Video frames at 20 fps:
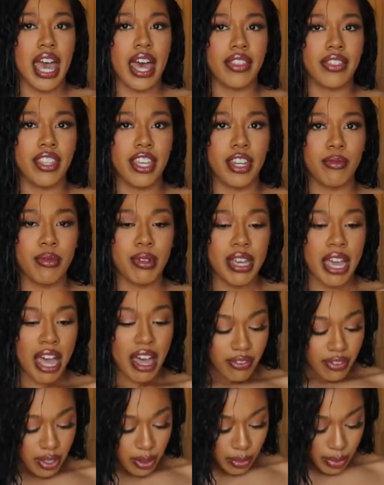And then we
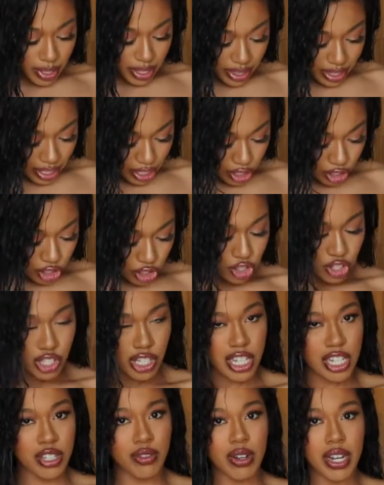have it with these
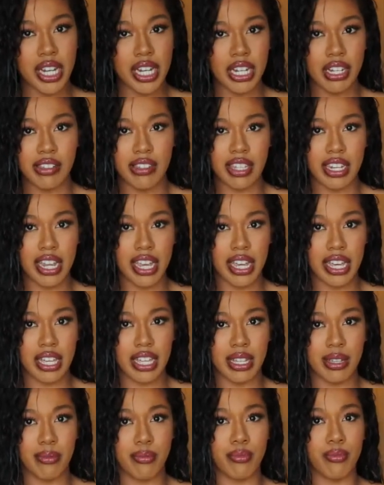jeans right here that
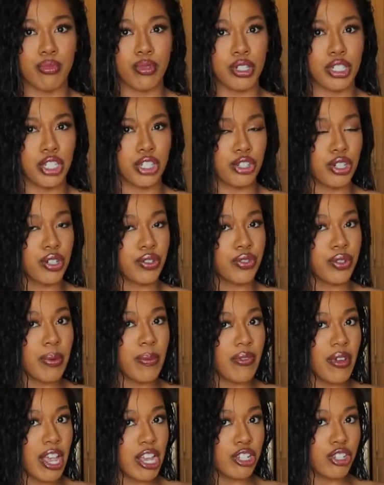I'm pretty sure are
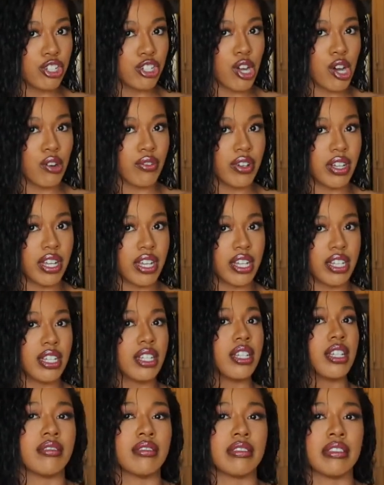from Fashion Nova.